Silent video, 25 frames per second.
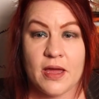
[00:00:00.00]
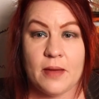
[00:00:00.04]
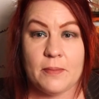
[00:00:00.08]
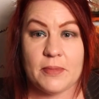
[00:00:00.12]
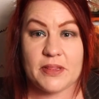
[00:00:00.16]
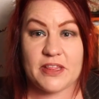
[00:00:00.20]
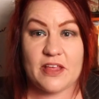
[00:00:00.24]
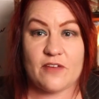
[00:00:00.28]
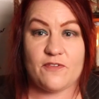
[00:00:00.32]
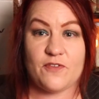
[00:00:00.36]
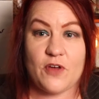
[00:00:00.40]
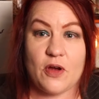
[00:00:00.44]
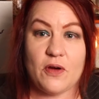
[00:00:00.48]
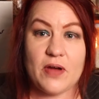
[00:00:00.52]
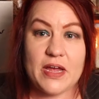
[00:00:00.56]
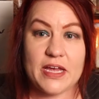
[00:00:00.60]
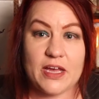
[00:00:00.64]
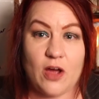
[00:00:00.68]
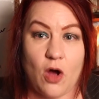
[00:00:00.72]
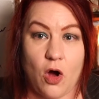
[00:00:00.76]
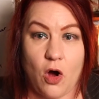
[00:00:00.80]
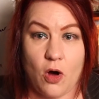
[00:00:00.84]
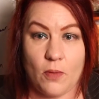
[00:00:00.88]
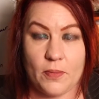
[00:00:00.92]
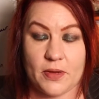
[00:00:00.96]
but they're very
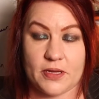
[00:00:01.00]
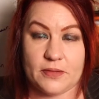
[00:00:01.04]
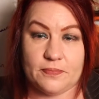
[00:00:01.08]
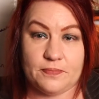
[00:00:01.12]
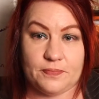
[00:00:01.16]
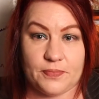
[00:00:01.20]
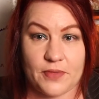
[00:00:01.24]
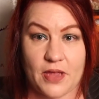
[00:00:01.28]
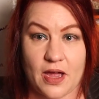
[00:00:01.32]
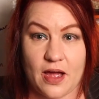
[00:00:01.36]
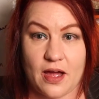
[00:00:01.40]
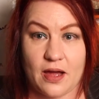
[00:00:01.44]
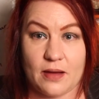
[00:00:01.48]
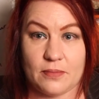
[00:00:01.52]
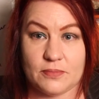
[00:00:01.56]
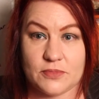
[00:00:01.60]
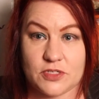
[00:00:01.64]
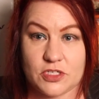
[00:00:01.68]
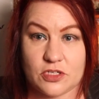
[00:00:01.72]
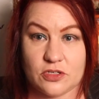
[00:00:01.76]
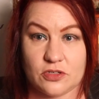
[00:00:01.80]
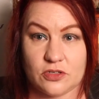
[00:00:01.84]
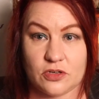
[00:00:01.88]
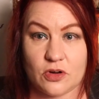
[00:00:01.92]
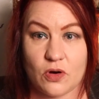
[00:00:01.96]
common to